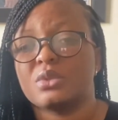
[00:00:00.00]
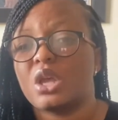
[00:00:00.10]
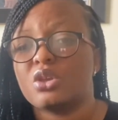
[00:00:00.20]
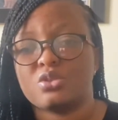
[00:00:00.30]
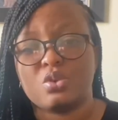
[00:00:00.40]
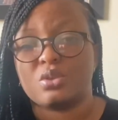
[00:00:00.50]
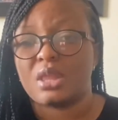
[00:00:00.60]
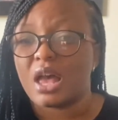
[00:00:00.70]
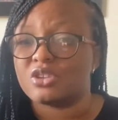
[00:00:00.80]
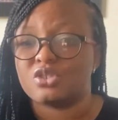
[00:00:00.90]
So
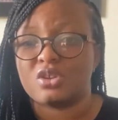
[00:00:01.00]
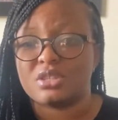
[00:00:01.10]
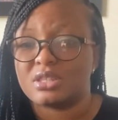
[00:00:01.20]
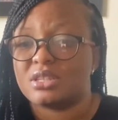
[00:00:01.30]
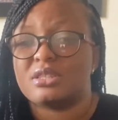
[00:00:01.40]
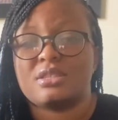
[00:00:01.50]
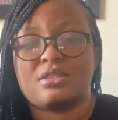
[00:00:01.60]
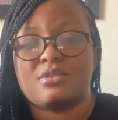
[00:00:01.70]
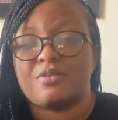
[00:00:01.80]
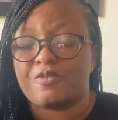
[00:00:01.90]
that's just it
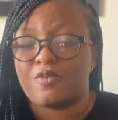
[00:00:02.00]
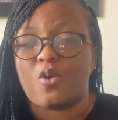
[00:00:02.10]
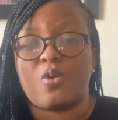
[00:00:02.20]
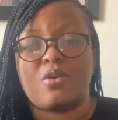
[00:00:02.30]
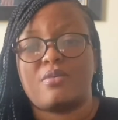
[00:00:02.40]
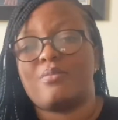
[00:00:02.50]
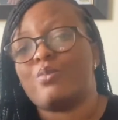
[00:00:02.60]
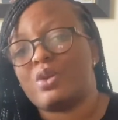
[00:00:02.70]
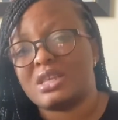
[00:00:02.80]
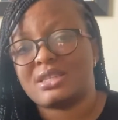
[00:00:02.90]
for
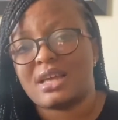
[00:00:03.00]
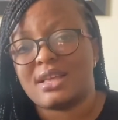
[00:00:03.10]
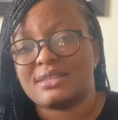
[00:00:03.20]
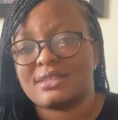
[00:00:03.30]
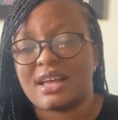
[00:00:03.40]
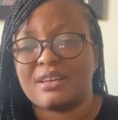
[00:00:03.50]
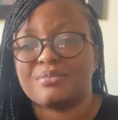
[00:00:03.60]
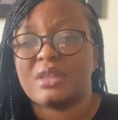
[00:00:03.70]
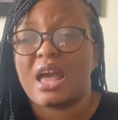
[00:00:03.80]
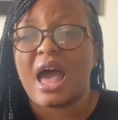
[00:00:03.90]
breast cancer.
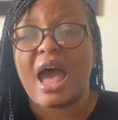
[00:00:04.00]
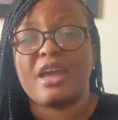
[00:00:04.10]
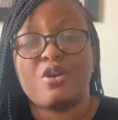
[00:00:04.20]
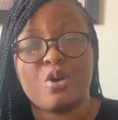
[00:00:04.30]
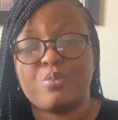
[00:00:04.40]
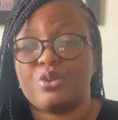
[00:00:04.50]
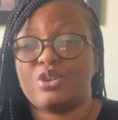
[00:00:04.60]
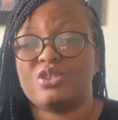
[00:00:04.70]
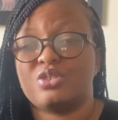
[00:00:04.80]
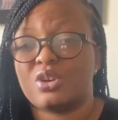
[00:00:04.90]
I hope you
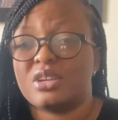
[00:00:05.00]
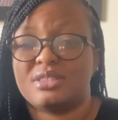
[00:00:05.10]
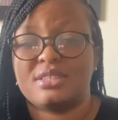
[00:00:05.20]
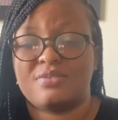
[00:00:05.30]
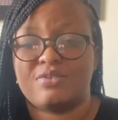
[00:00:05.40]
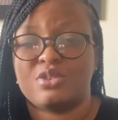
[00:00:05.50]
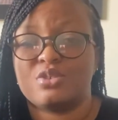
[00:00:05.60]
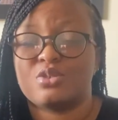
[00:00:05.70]
enjoyed this video.